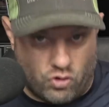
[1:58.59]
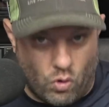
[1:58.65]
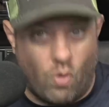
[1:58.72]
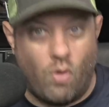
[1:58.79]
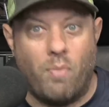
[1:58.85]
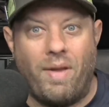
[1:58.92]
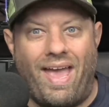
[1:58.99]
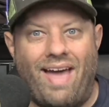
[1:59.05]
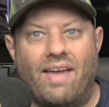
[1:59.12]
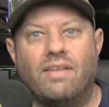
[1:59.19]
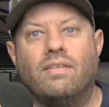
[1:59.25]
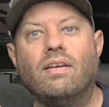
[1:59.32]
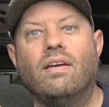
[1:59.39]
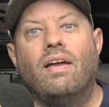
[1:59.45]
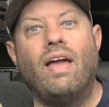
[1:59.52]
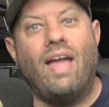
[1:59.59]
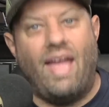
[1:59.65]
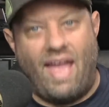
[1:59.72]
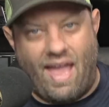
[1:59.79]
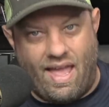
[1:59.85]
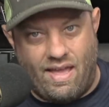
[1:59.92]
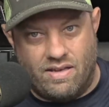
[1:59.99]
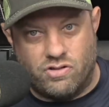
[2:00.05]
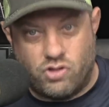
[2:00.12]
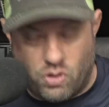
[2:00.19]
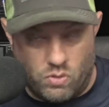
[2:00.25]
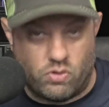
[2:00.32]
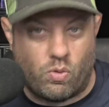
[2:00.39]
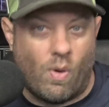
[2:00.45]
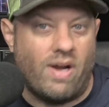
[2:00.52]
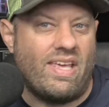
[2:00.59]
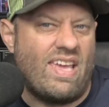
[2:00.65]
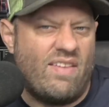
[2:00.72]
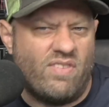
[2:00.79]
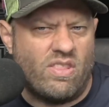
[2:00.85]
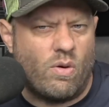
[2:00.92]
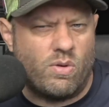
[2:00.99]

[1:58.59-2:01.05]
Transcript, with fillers: dual band and 220, even